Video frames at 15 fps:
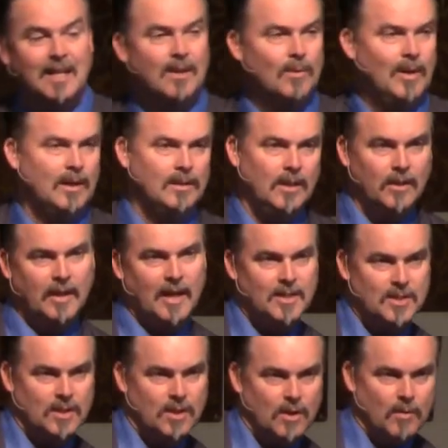Well, okay,
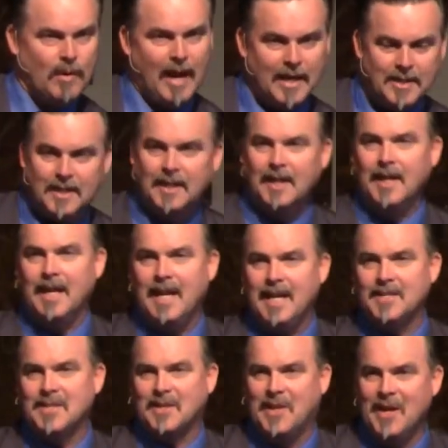so you're right. He
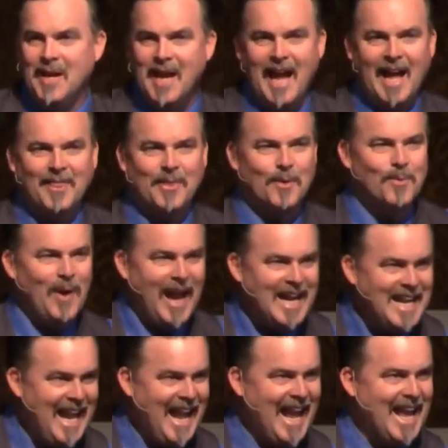is at, at the right
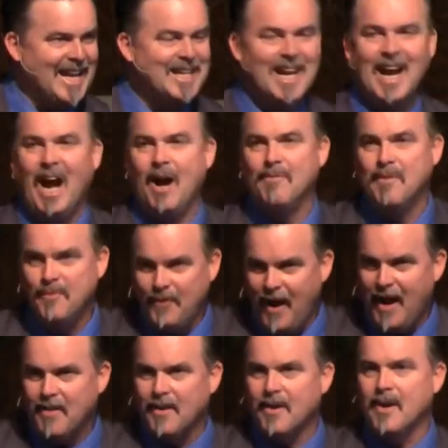hand of the
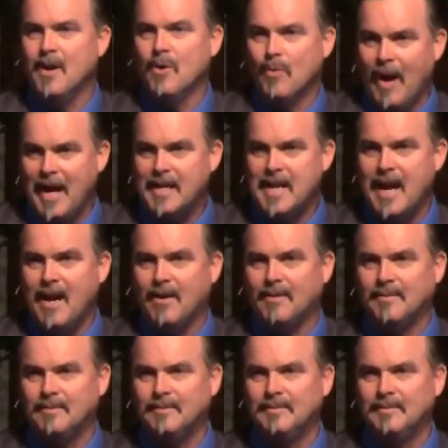Father right now.